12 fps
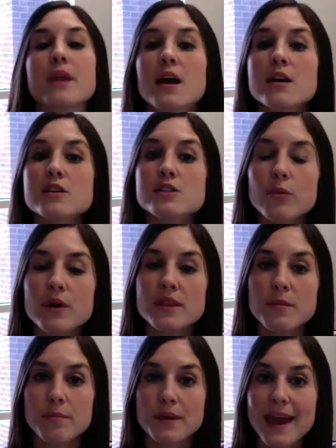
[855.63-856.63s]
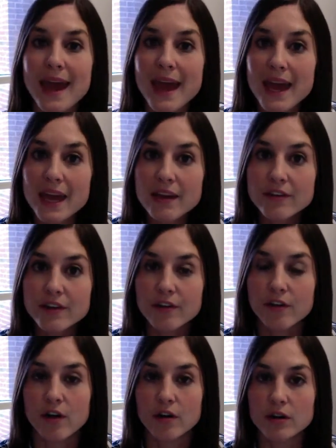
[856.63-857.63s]
So with
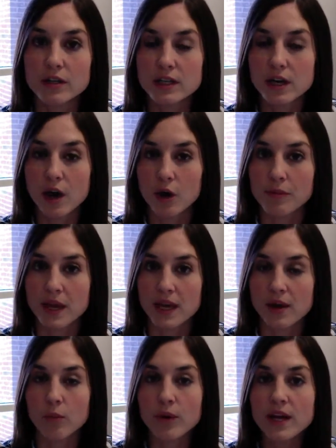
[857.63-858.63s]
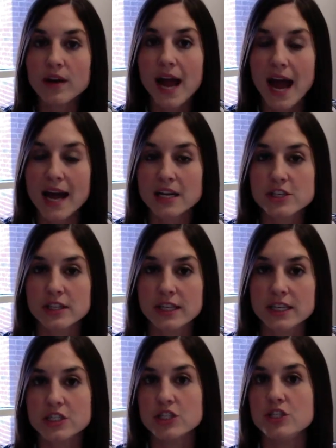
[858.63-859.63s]
behavioral coping, we are
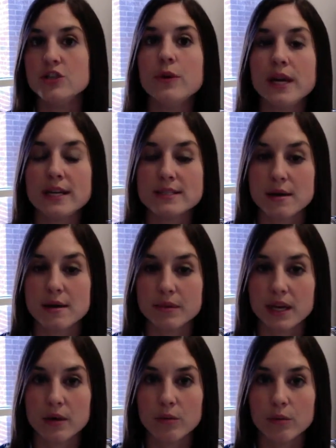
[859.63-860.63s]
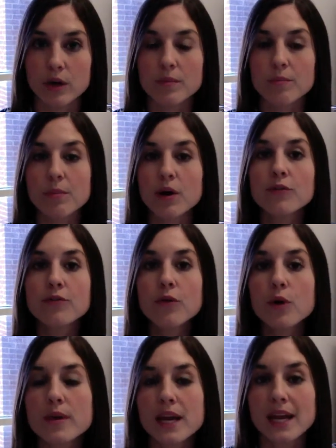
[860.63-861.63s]
actually doing something. We're
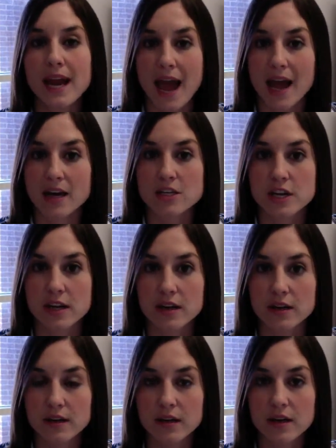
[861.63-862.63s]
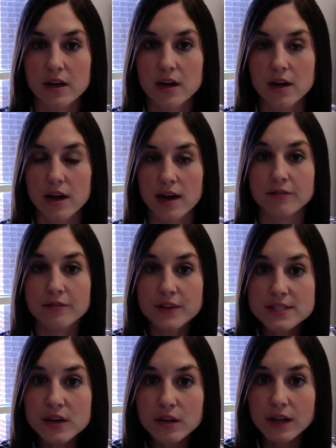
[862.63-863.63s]
performing an action, a
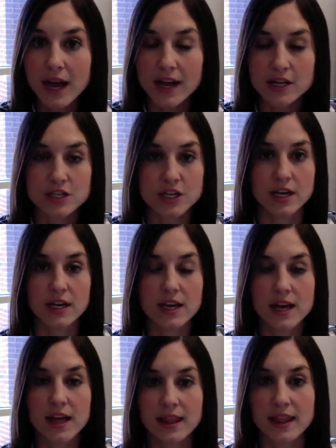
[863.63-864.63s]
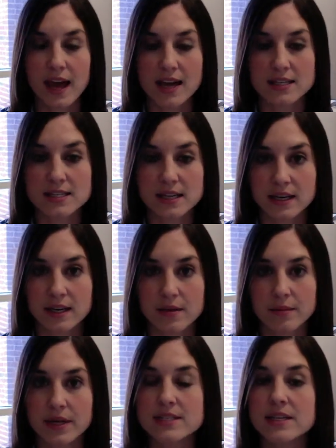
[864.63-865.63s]
physical action that
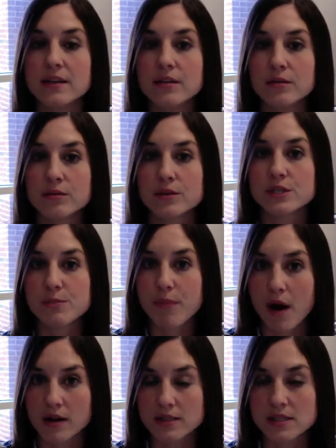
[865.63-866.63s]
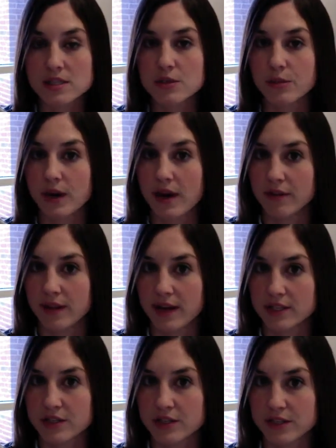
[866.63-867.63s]
is in response to whatever that
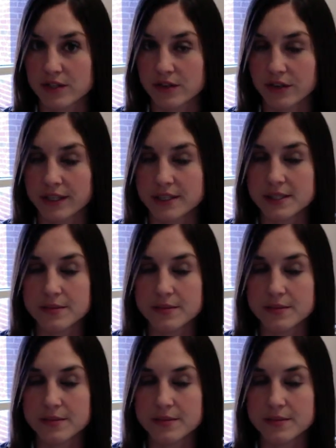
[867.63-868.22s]
stressor is,